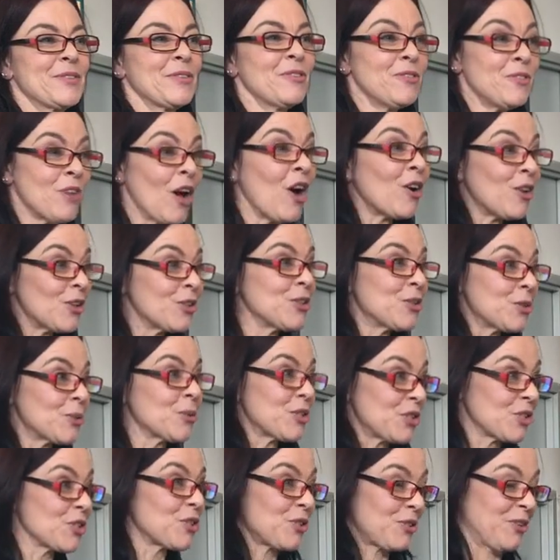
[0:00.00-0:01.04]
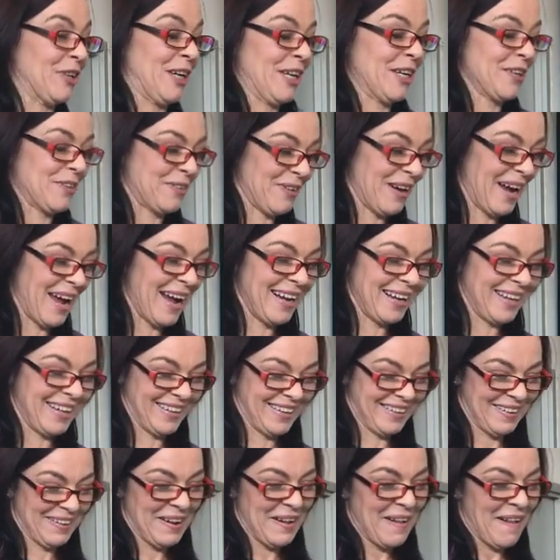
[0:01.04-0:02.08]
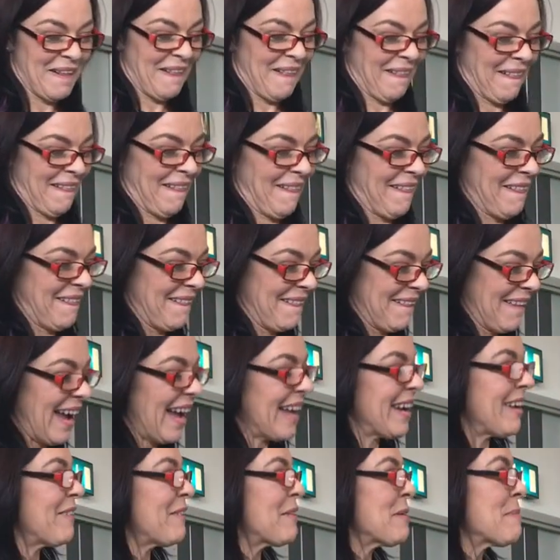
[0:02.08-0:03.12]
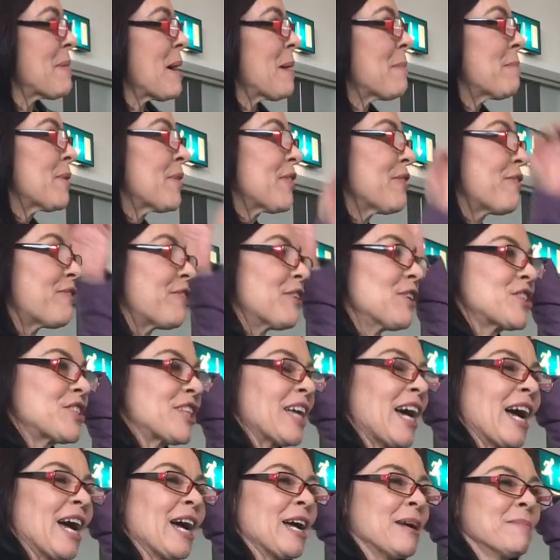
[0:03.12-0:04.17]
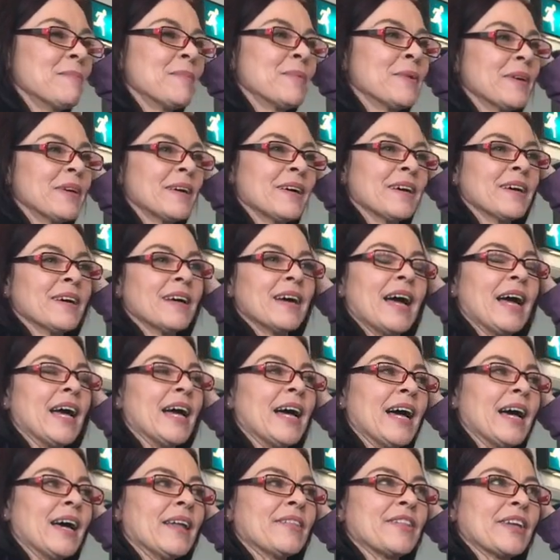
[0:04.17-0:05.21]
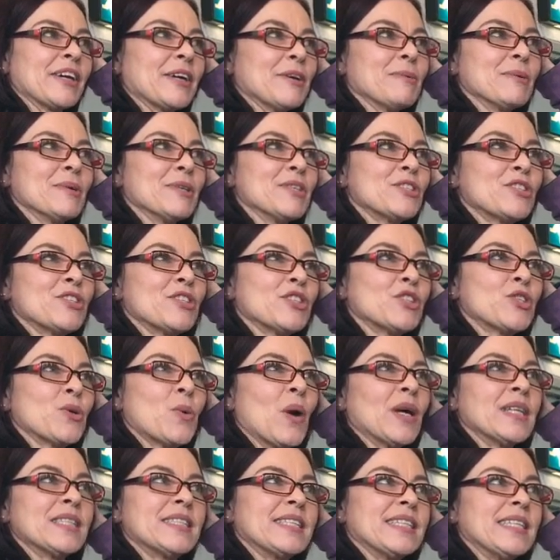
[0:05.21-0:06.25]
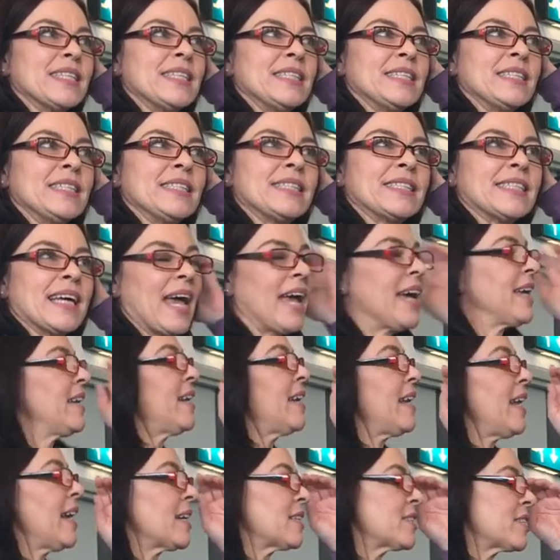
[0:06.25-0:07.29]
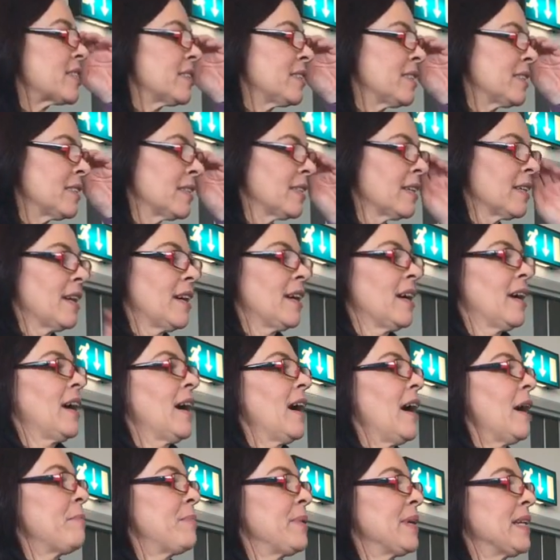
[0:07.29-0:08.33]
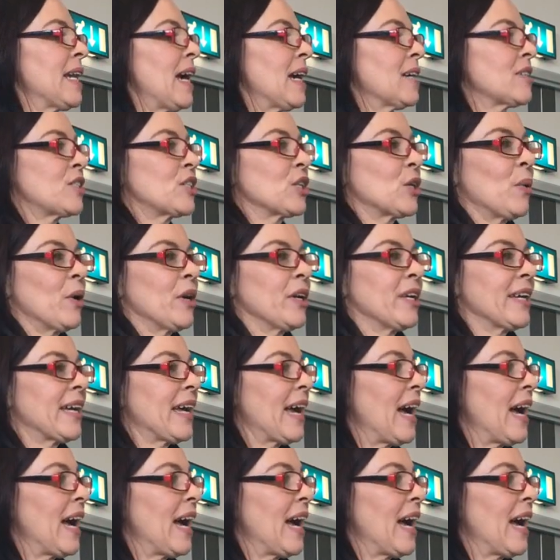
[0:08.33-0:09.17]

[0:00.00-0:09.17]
Knocking doors is great crack. And I remember the first time, I think it was the 2010 election, and being asked to go out and